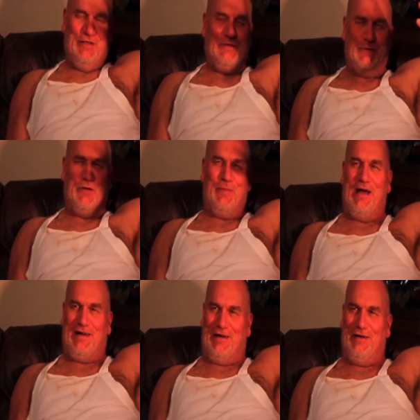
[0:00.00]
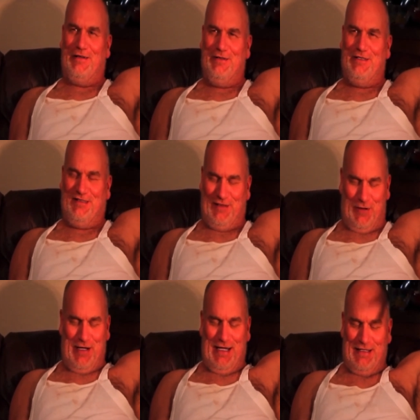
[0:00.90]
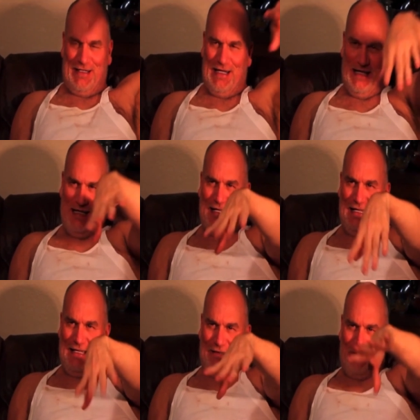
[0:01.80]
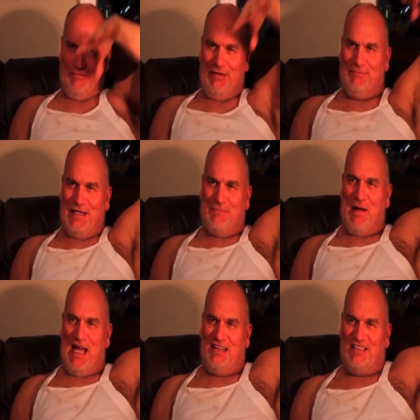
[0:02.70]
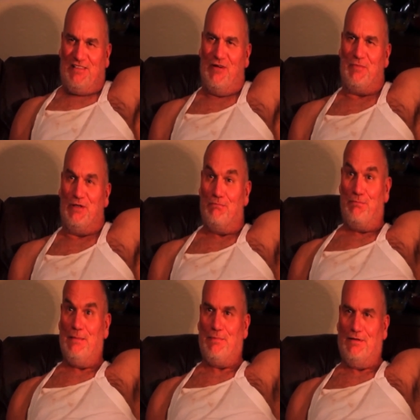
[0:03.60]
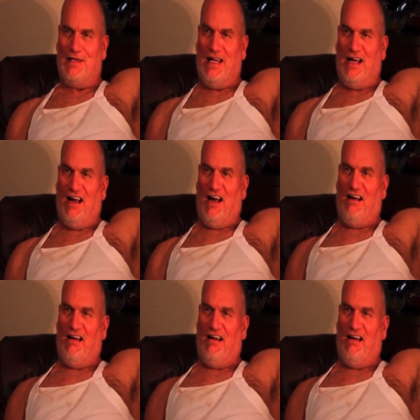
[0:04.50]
Don't you worry about it, girl. You just go ahead and read me a passage from your Bible there.